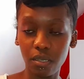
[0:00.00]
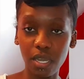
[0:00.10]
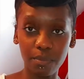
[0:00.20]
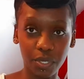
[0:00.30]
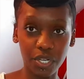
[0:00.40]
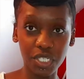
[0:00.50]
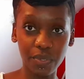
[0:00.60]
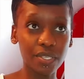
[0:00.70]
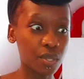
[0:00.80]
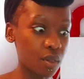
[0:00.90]
I'm gonna do
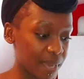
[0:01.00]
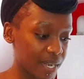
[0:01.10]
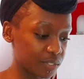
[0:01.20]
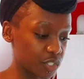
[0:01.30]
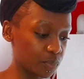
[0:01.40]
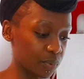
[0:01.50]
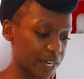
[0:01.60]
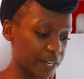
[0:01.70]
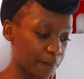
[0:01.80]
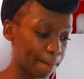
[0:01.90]
it. So on my lunch
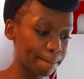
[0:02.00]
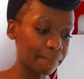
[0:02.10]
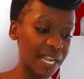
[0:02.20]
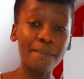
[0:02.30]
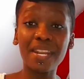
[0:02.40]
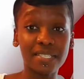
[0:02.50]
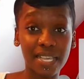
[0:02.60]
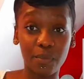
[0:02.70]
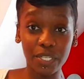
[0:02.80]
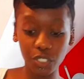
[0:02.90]
break I made a
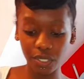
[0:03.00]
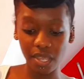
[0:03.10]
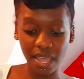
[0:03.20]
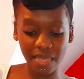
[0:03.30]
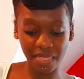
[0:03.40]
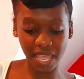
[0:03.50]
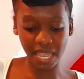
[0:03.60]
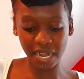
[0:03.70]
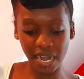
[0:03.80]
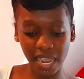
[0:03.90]
sandwich, and
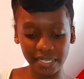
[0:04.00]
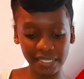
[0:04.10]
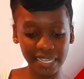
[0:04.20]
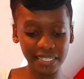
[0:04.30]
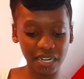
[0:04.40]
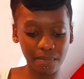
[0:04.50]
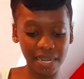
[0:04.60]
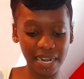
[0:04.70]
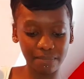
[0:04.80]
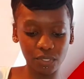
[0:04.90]
then I sat down at
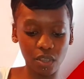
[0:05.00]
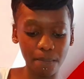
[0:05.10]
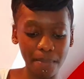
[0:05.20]
my laptop